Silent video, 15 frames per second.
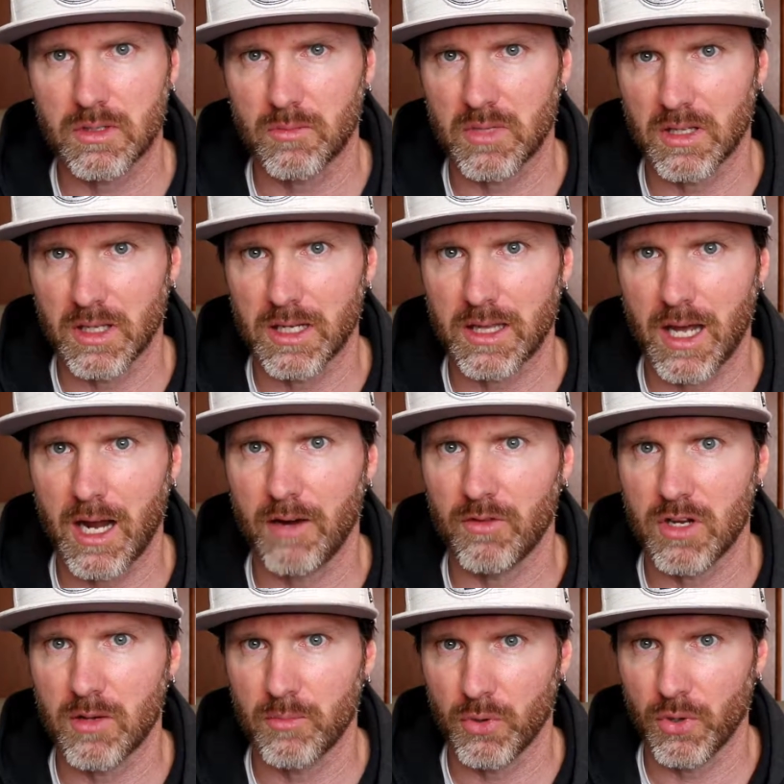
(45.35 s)
something like that,
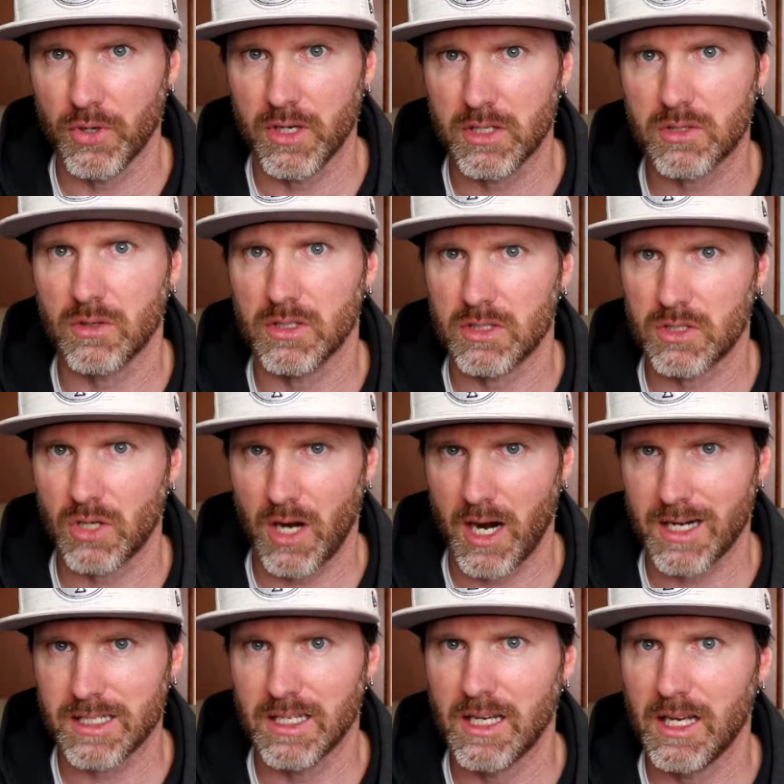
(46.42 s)
of the employee, so it's
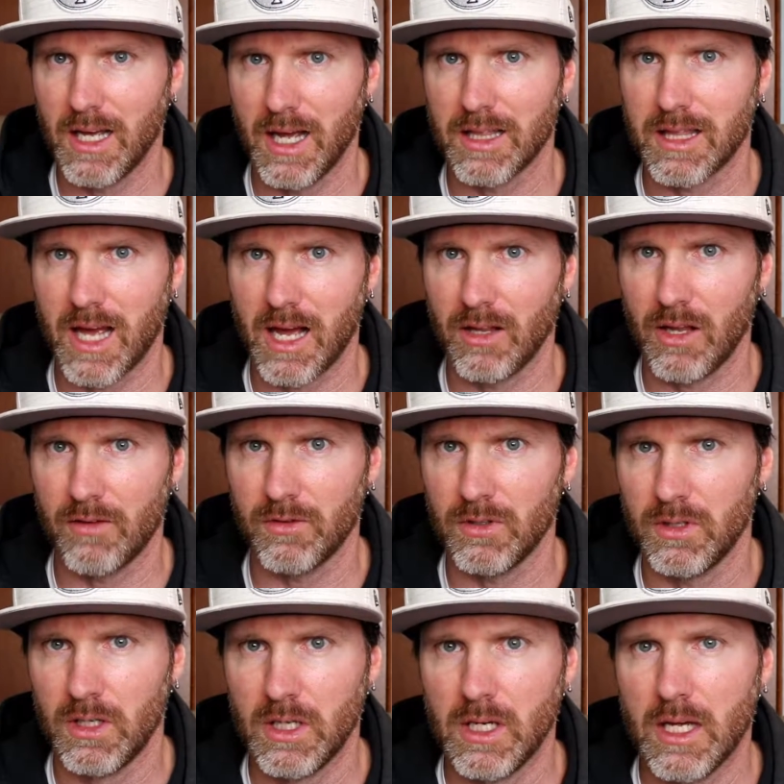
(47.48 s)
tracked at that
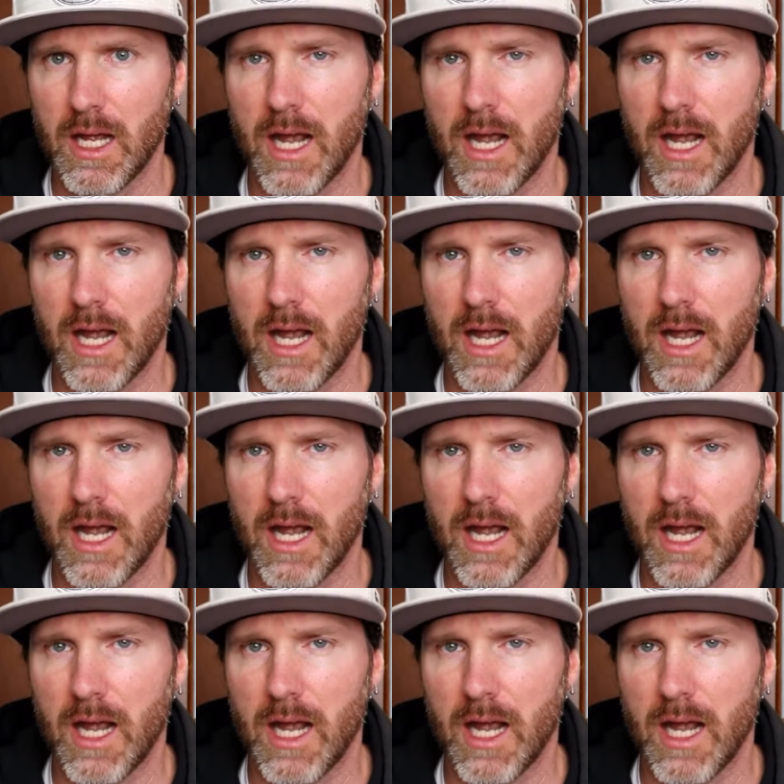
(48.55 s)
level,